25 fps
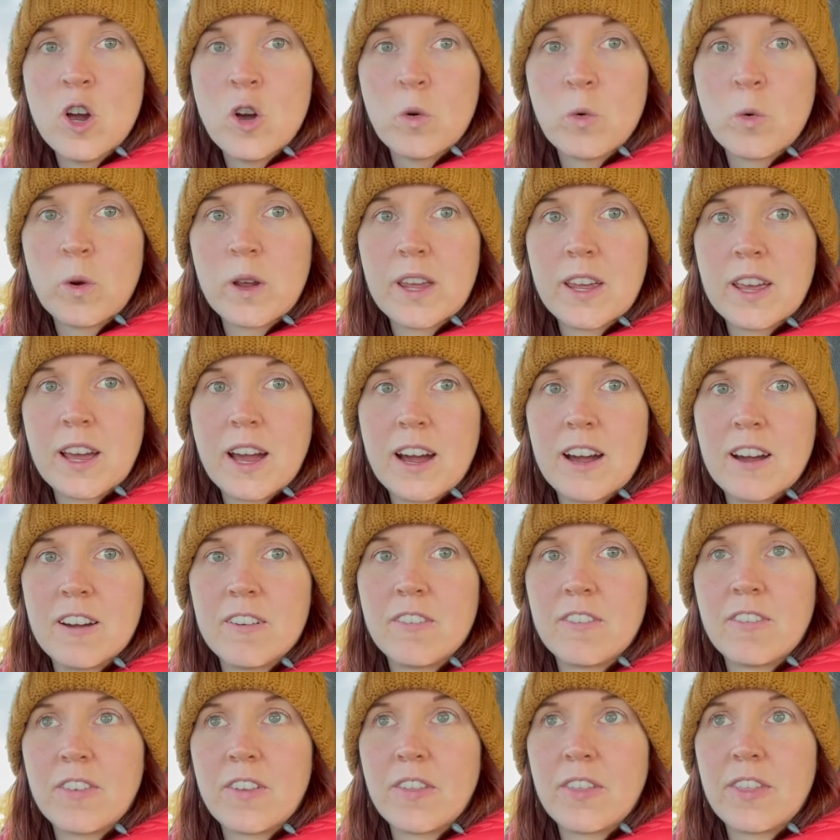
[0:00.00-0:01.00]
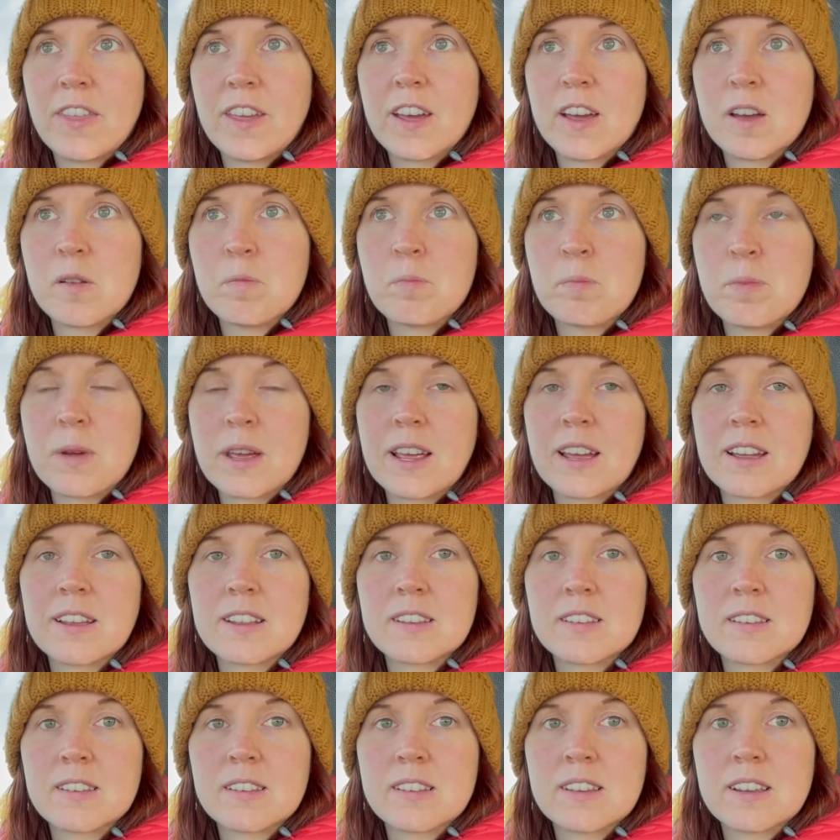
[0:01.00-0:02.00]
we have the
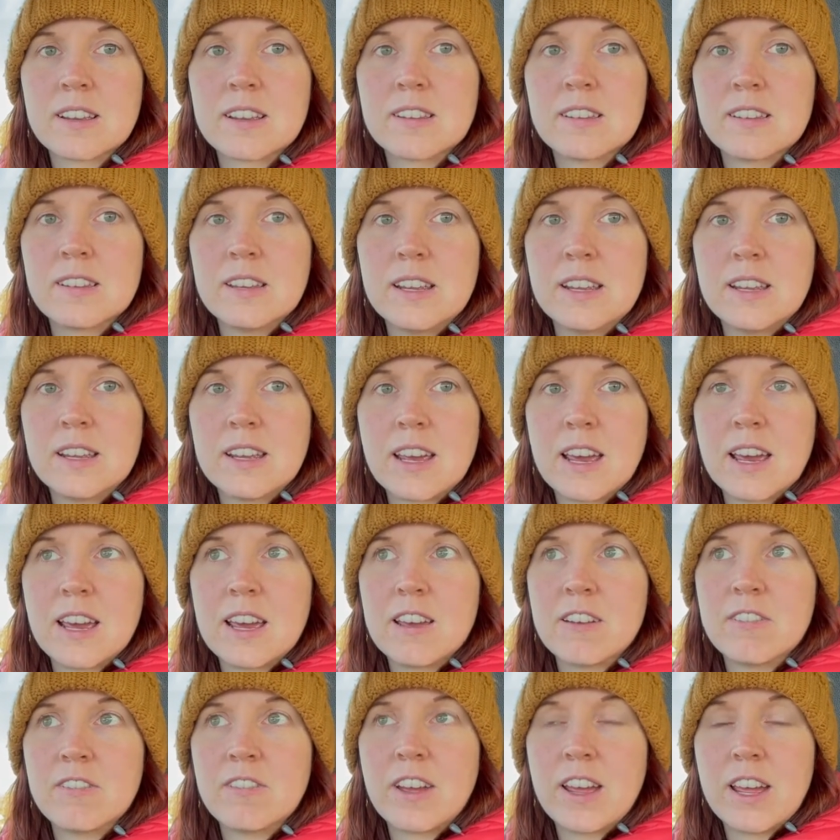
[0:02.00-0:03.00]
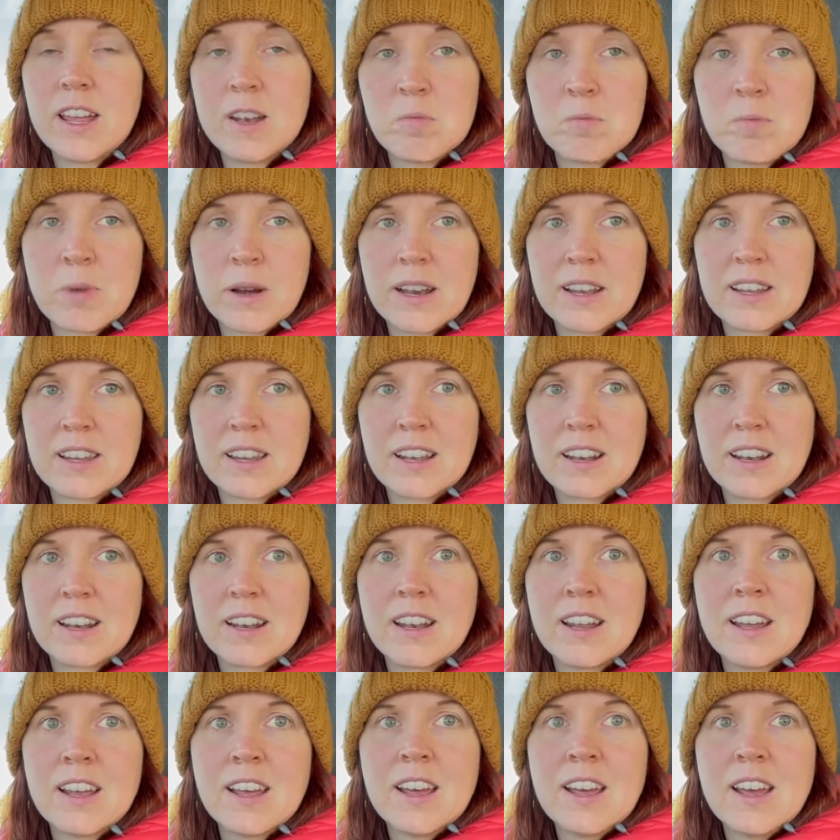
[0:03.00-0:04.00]
biggest sea cave in
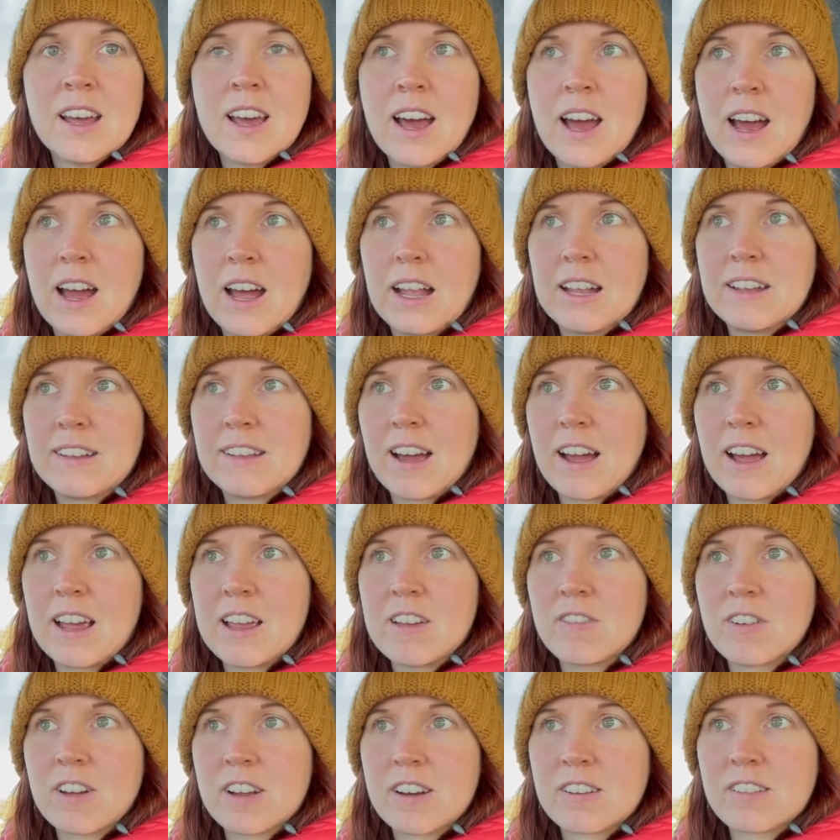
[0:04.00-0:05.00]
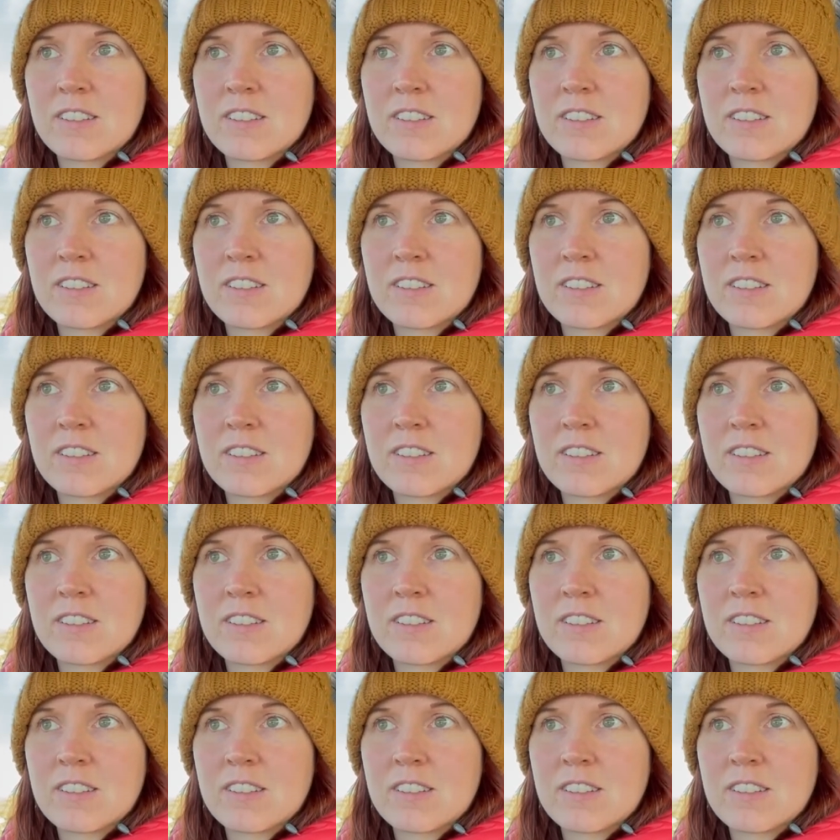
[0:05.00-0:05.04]
Britain. Uh, divers